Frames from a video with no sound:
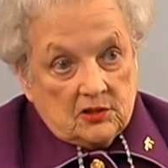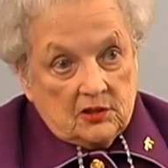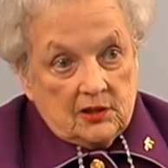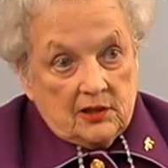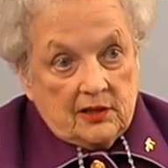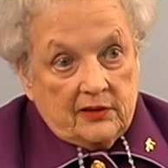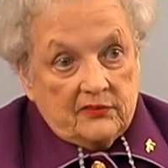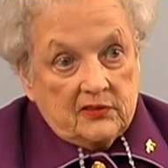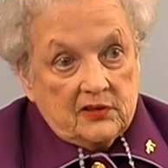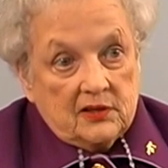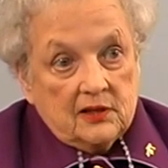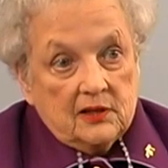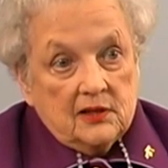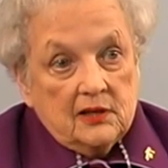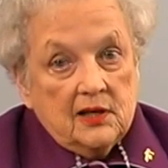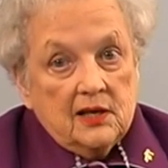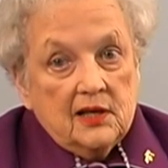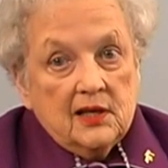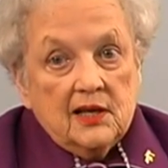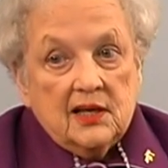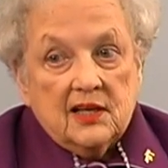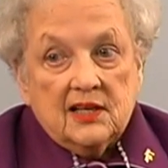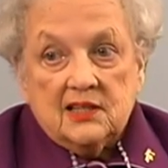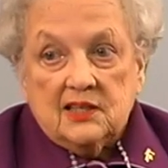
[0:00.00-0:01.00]
Lovett
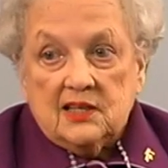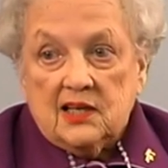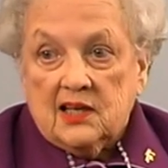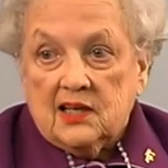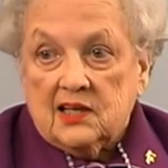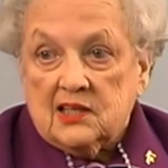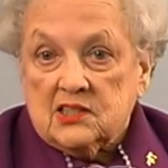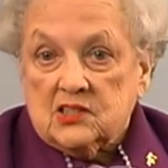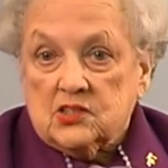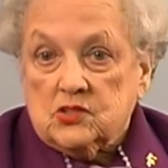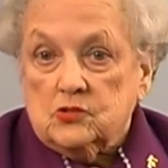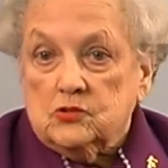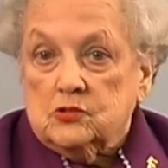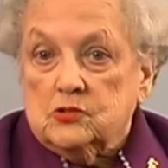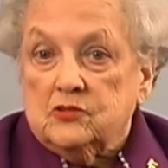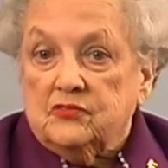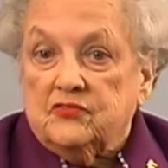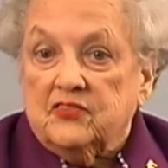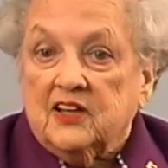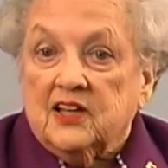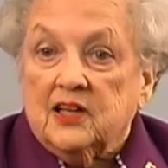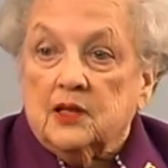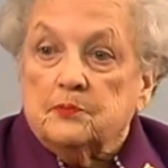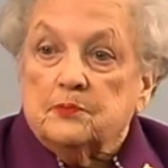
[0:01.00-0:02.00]
and asked to
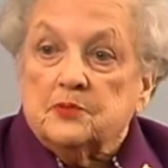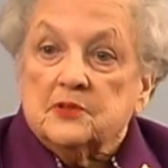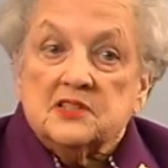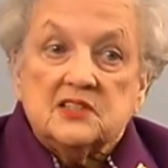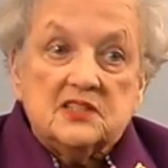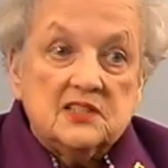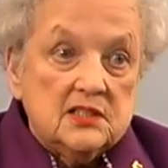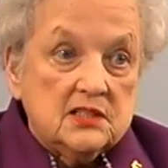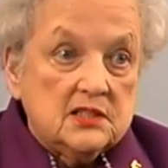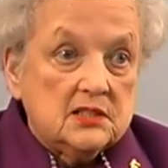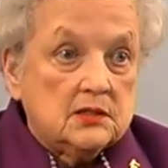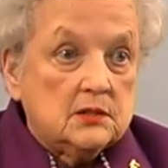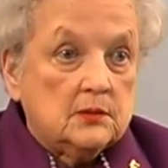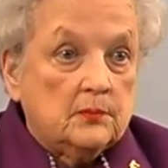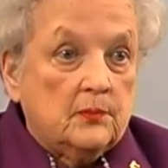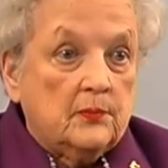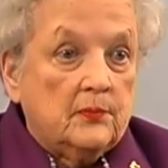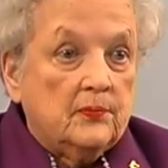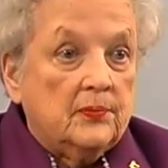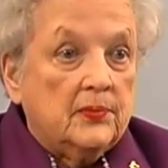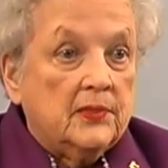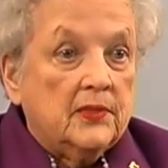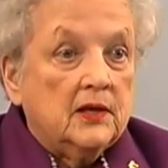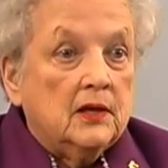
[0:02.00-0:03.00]
develop a
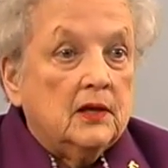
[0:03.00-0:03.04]
system